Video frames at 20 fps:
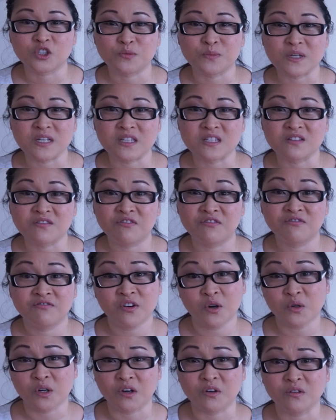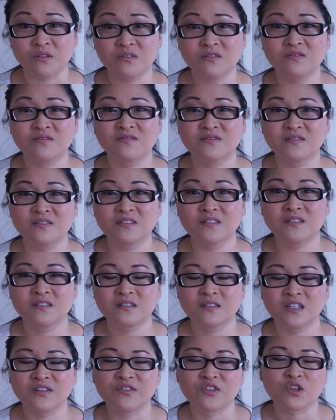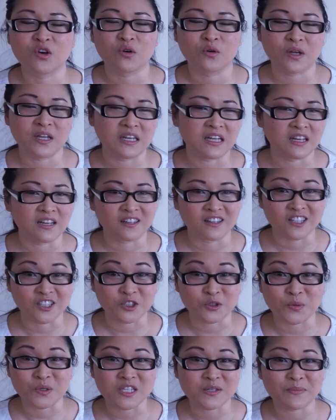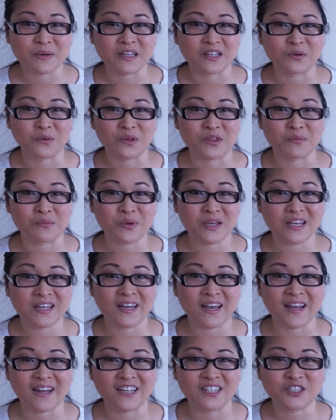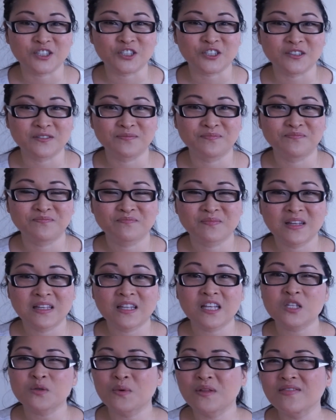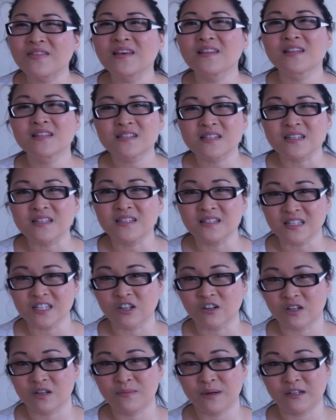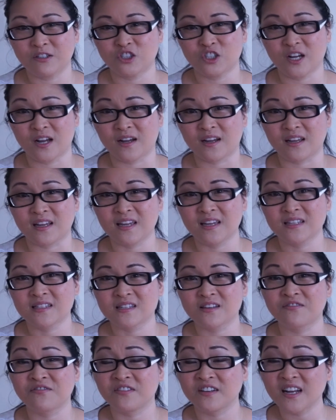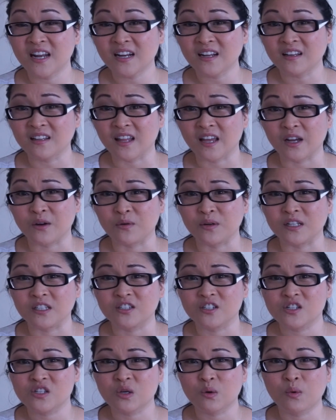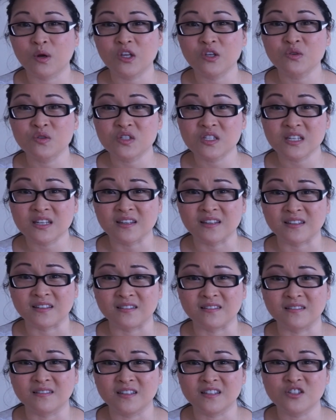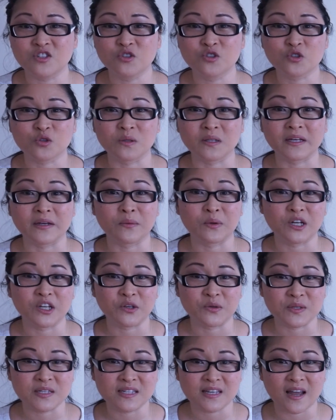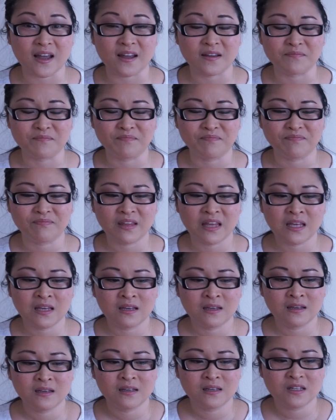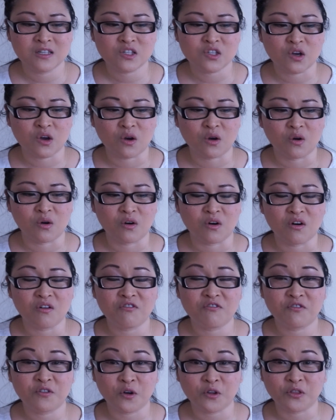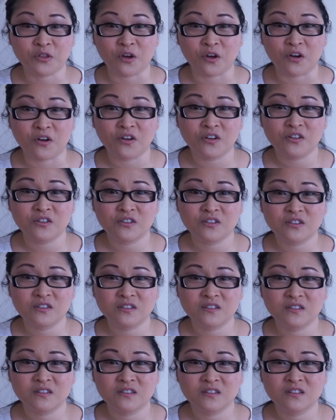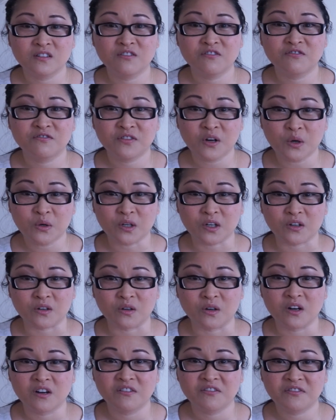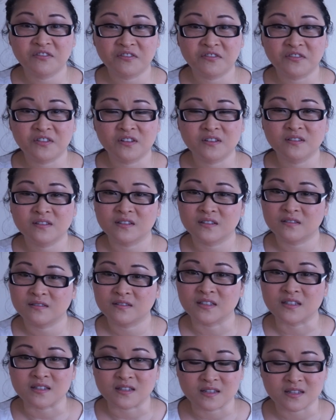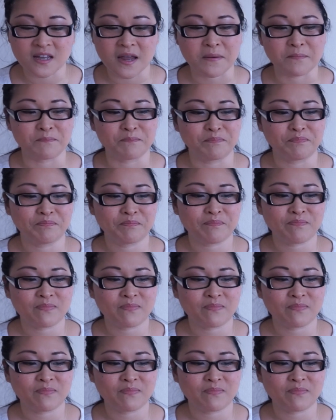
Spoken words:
which means photo, even though in English we spell it with a PH. That's one thing that's easier about Czech. It's a phonetic language, so what you see is usually what you say. So foto, photo, it's the same.